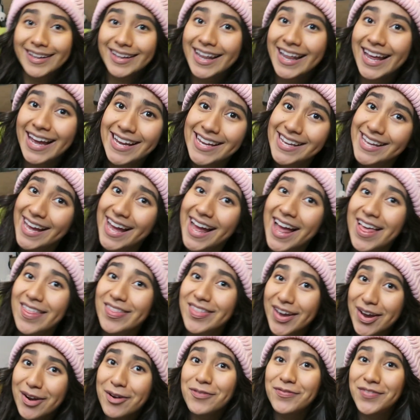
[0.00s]
Like,
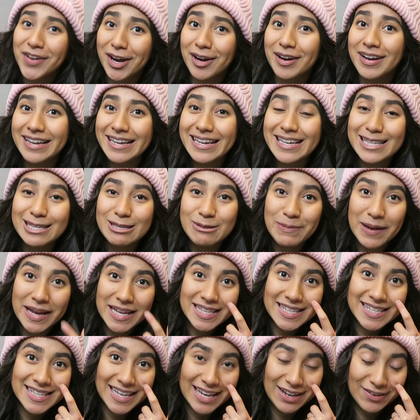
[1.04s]
they're very
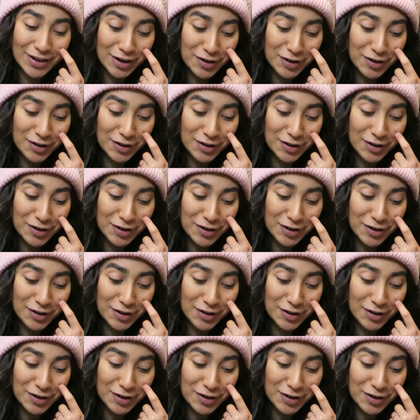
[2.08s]
expensive.